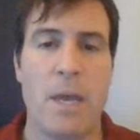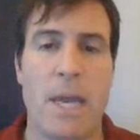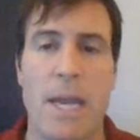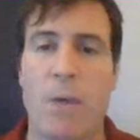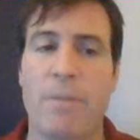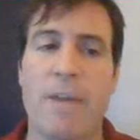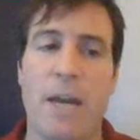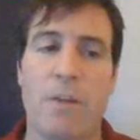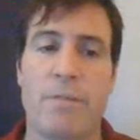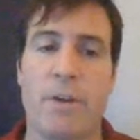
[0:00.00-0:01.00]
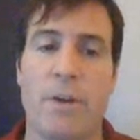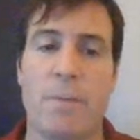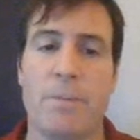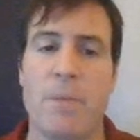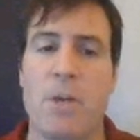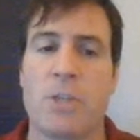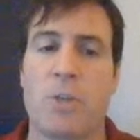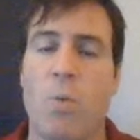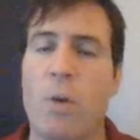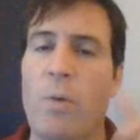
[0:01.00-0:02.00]
And now we've got our variable.
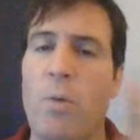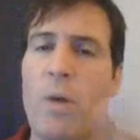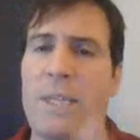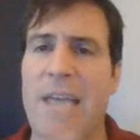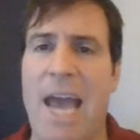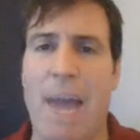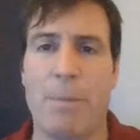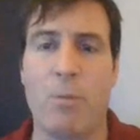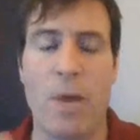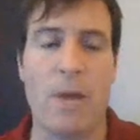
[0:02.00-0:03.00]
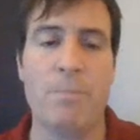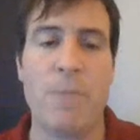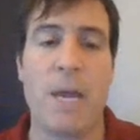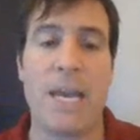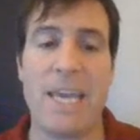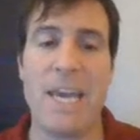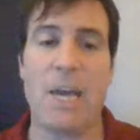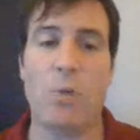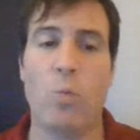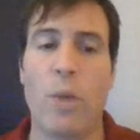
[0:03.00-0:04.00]
So what do we want to happen? Well,
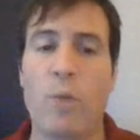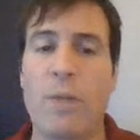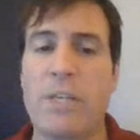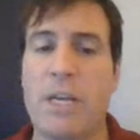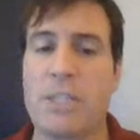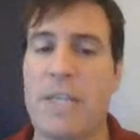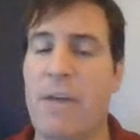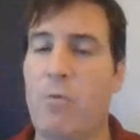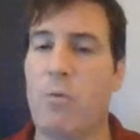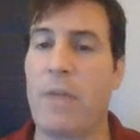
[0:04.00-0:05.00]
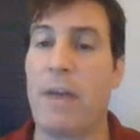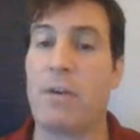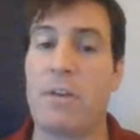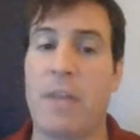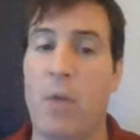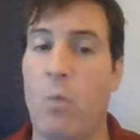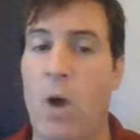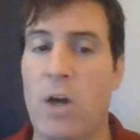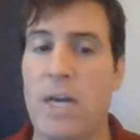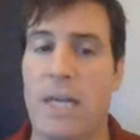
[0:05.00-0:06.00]
again, when we touch that, that, that
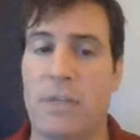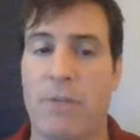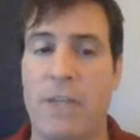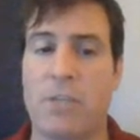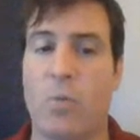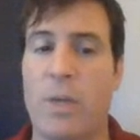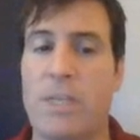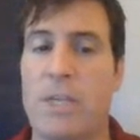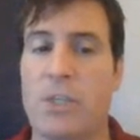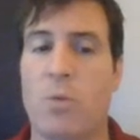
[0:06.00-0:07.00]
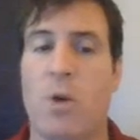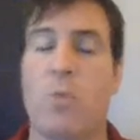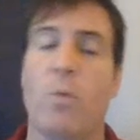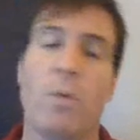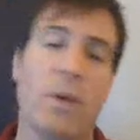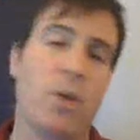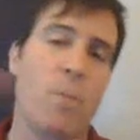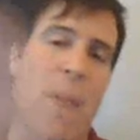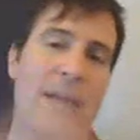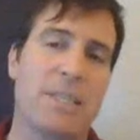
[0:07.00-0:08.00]
wall color, right? So when touching wall, we wanna go
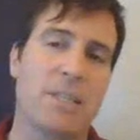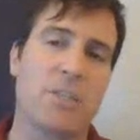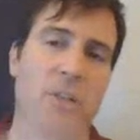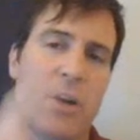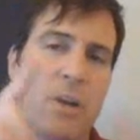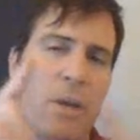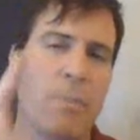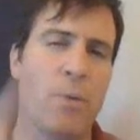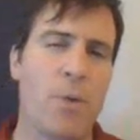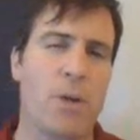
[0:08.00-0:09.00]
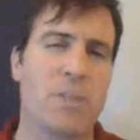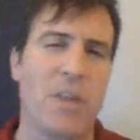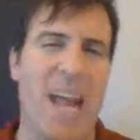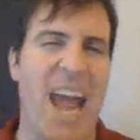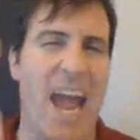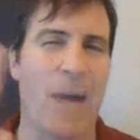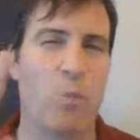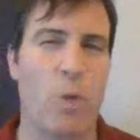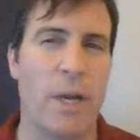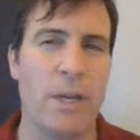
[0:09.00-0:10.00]
back to the start, but we also
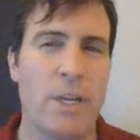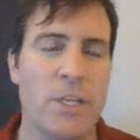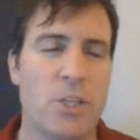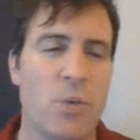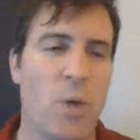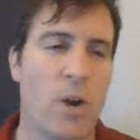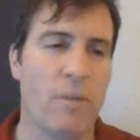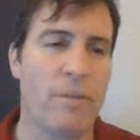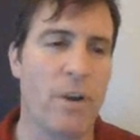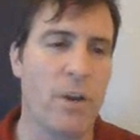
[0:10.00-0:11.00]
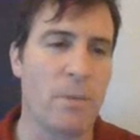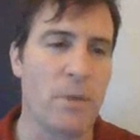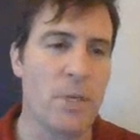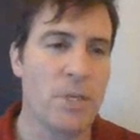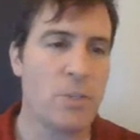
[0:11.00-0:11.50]
add one to our variable.